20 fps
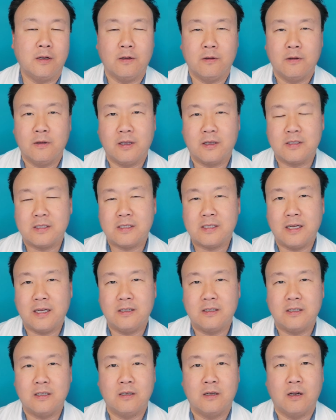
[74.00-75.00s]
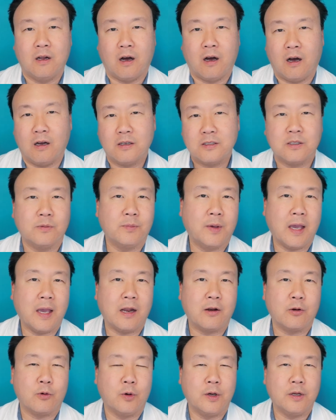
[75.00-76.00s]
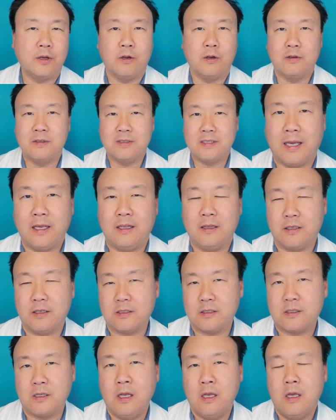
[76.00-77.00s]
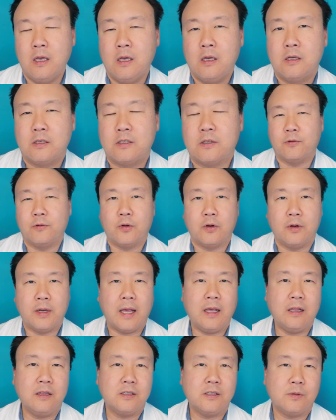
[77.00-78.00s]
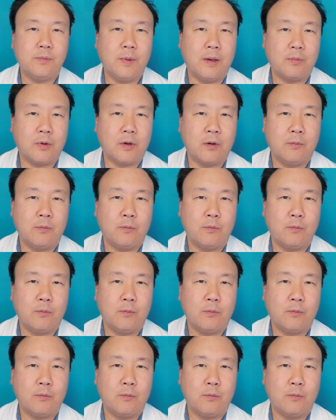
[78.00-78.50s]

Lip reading: an extended awesome category known as A-list. So if you're an A-list member,